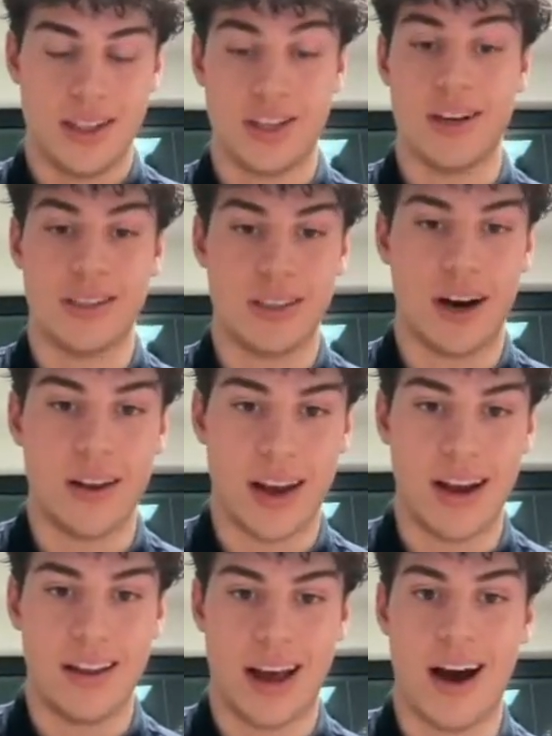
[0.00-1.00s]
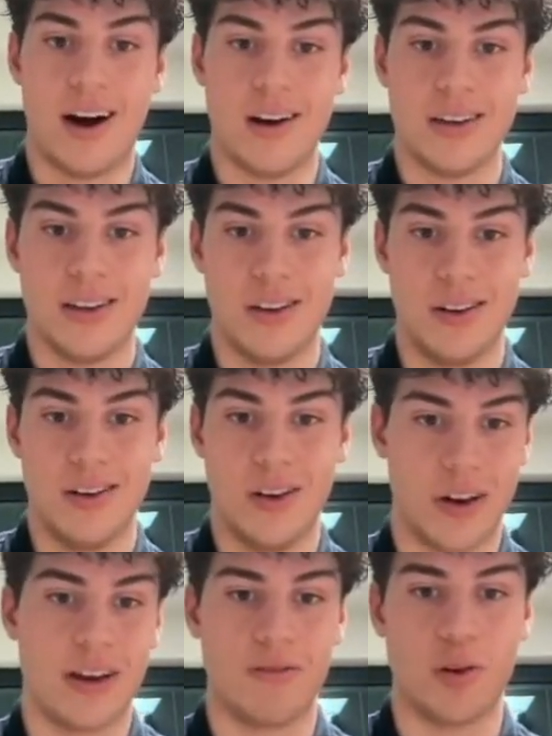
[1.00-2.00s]
chances are they are
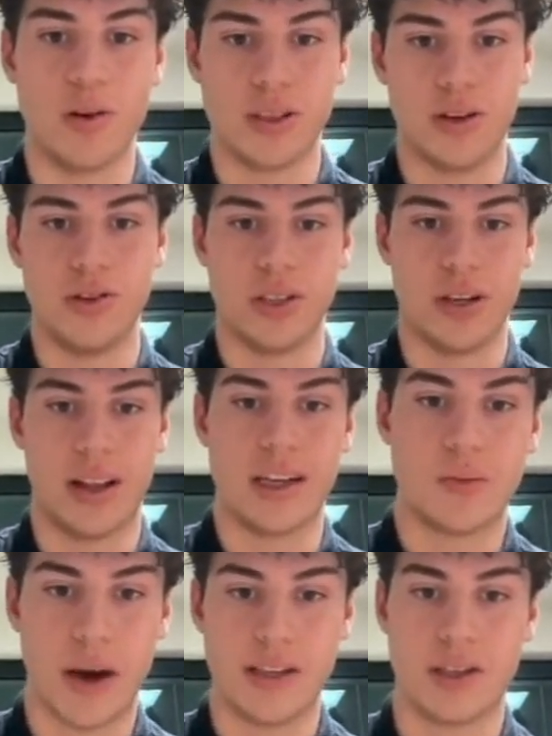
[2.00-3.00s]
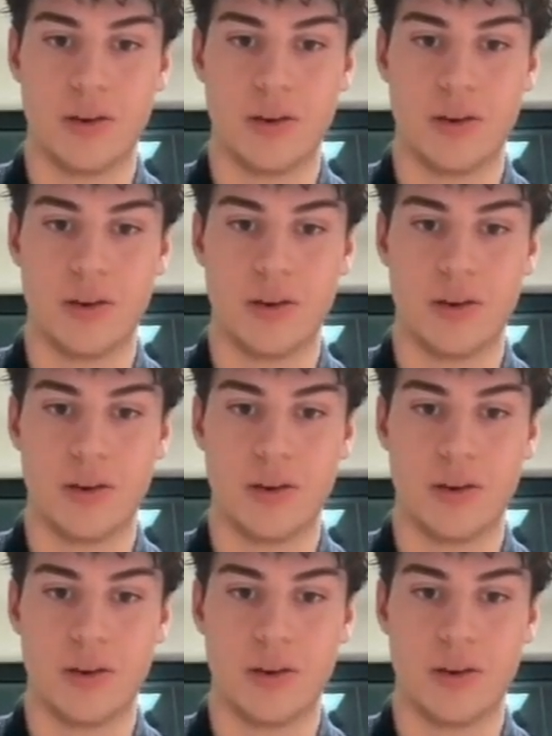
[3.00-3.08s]
looking for a solution in that space.